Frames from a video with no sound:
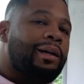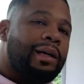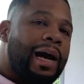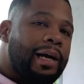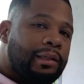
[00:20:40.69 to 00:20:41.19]

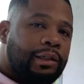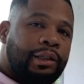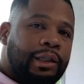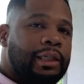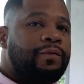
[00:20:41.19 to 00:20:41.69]
Guys, this
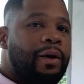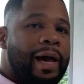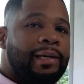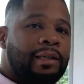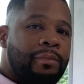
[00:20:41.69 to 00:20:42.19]
is just for
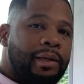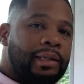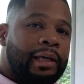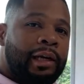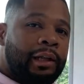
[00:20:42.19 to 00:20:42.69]

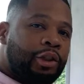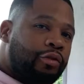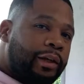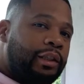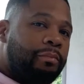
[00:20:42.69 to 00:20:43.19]
estimates and
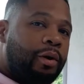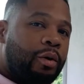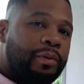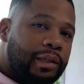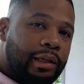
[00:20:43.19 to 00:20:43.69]
illustration
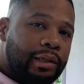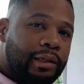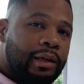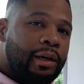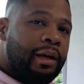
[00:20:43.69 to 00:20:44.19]
purposes.